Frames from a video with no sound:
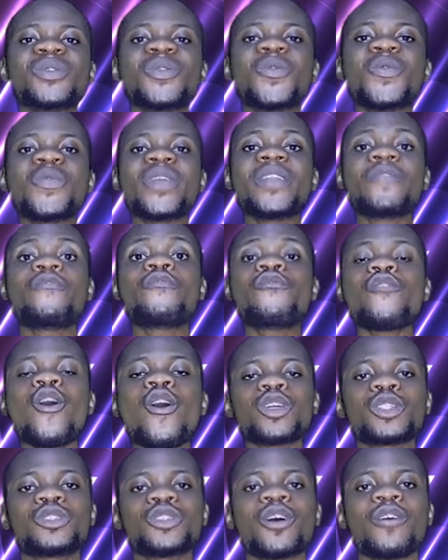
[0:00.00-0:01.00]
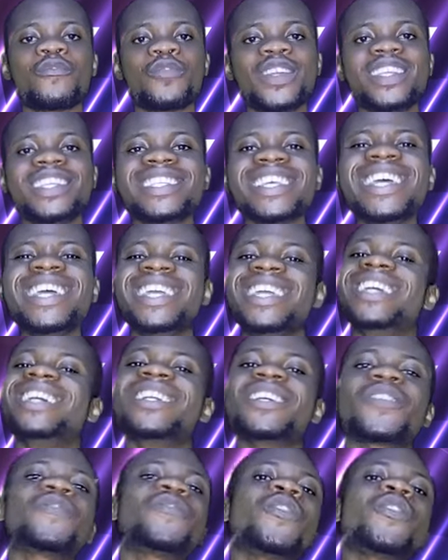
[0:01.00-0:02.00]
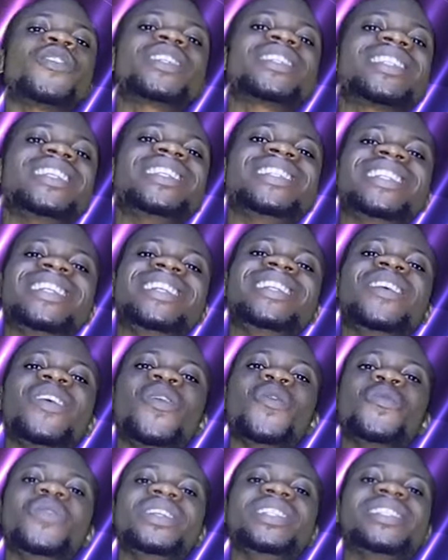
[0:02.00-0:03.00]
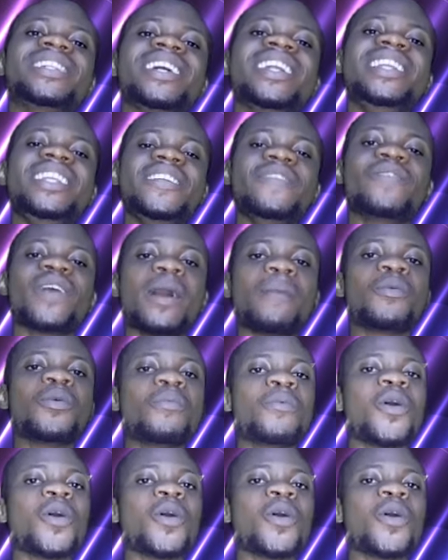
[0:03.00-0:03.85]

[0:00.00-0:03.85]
to win 4 trophies in the sports season with Liverpool.